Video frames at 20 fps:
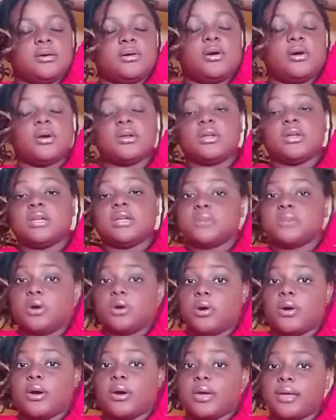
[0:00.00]
coconut
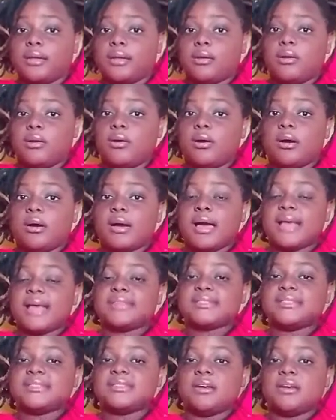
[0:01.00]
oil or
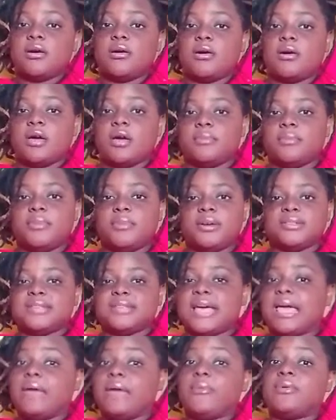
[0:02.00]
castor oil, but
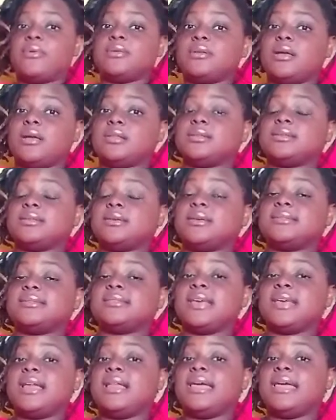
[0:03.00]
I will not
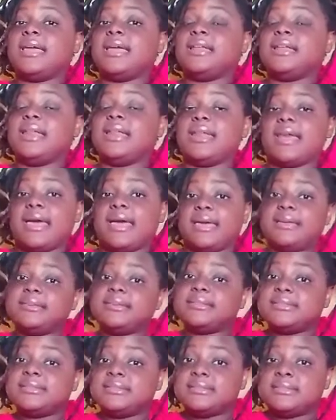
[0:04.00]
tell any
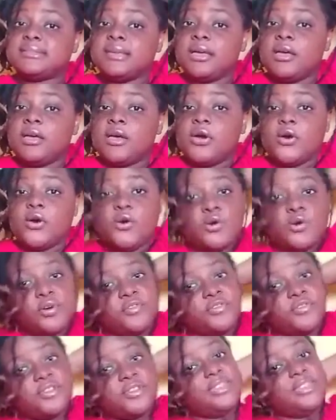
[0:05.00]
lies.
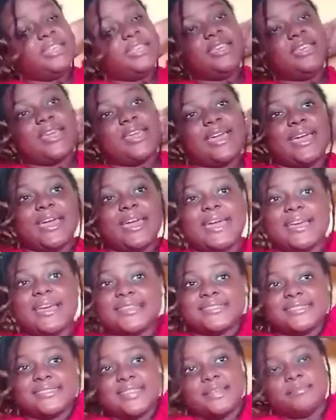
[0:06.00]
Over the
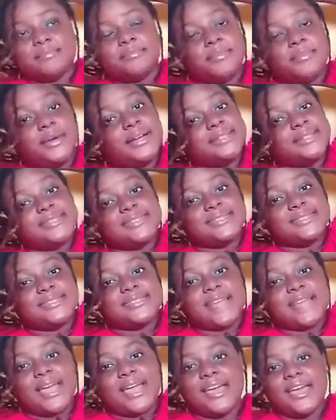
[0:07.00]
years and
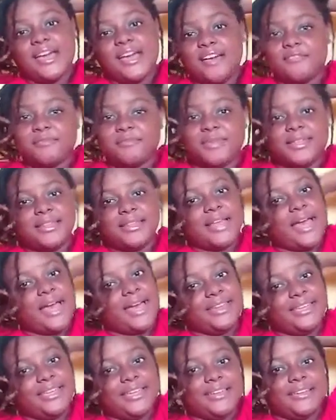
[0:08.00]
months, I have been
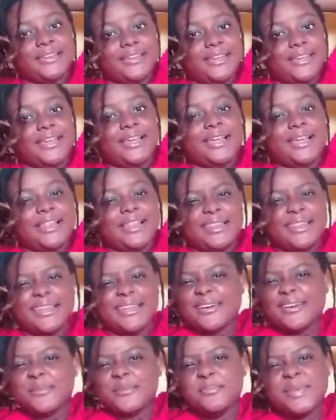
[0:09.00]
adding
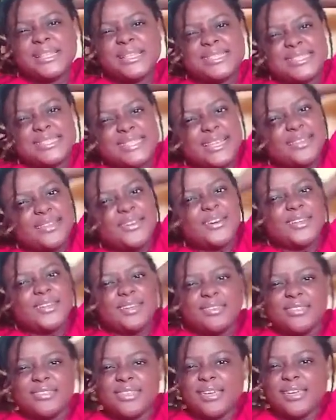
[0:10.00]
little bits and
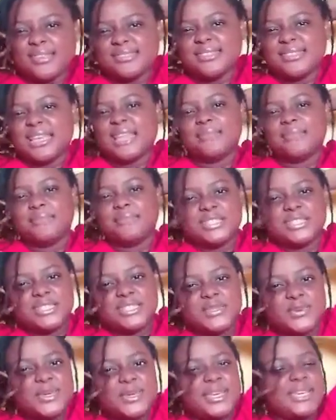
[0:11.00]
other things in
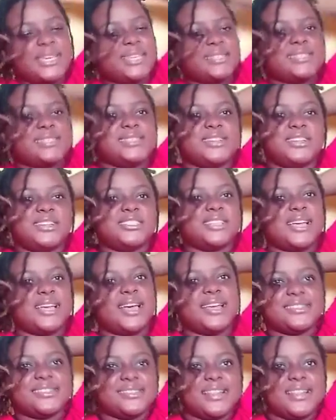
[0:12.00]
between, such
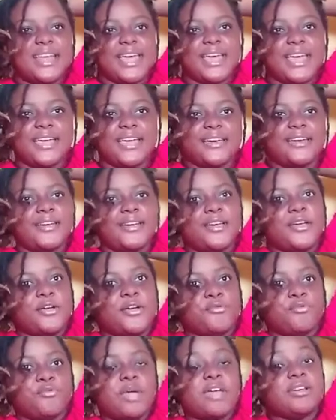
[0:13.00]
as like
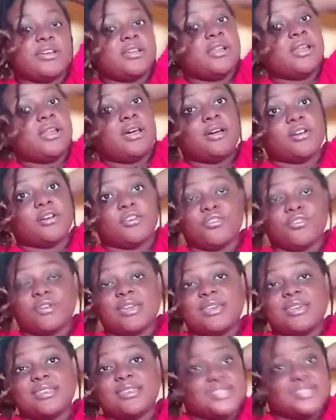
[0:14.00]
regular
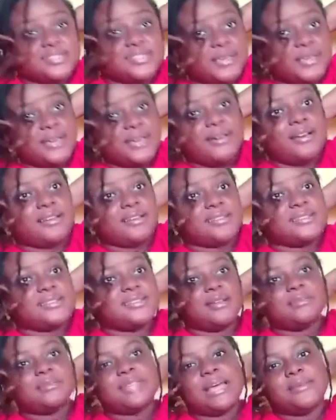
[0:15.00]
grease, because
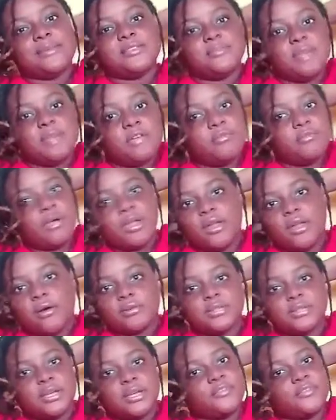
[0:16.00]
sometimes you may run
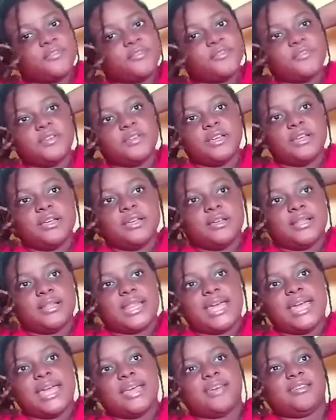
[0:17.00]
out of
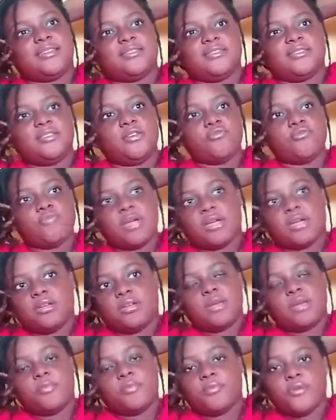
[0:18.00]
like your
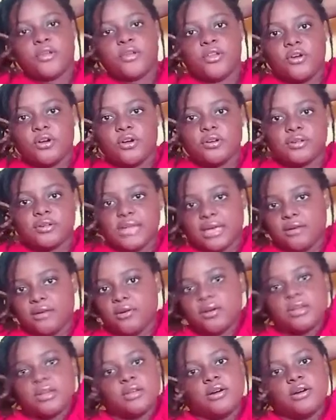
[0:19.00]
regular product, like
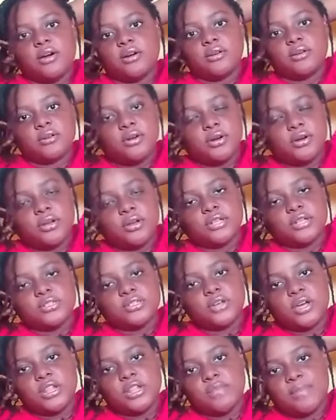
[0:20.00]
coconut
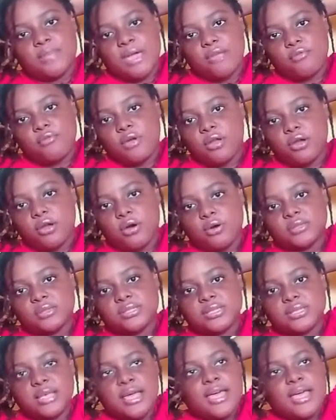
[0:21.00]
oil. You might run
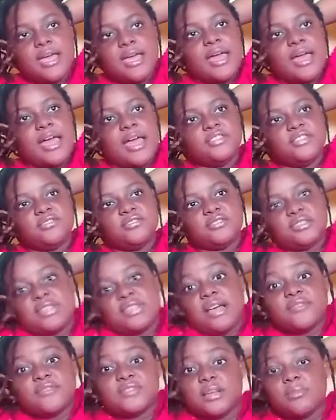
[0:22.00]
out and you just
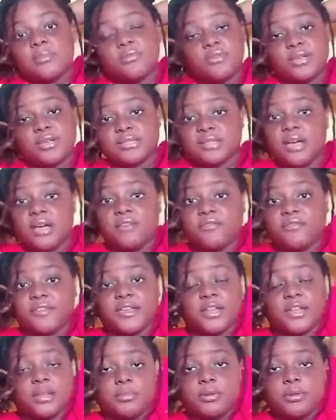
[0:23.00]
have some grease
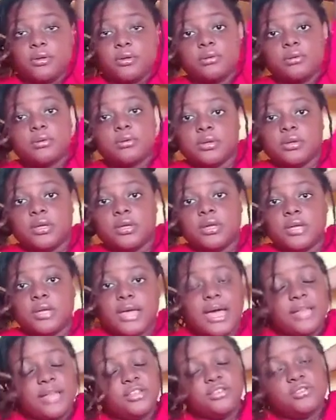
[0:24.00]
available,
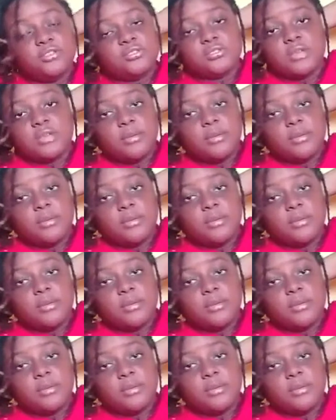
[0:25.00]
and you use